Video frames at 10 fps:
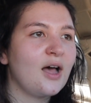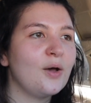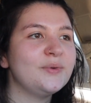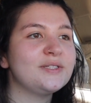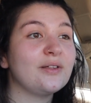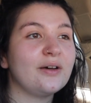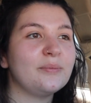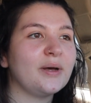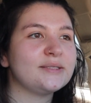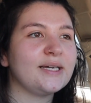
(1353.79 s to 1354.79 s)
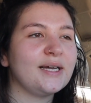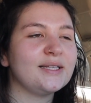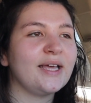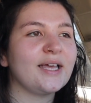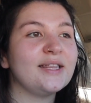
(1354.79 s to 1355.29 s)
always thought about
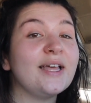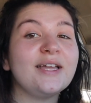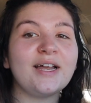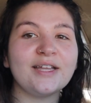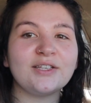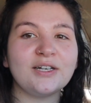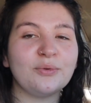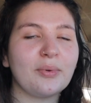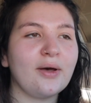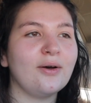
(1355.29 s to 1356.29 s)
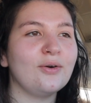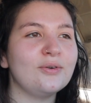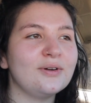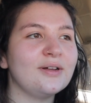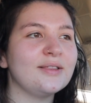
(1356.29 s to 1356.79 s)
that. Like, and then I thought about
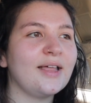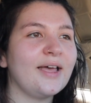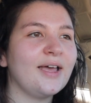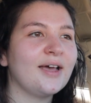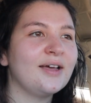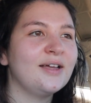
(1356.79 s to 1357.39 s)
like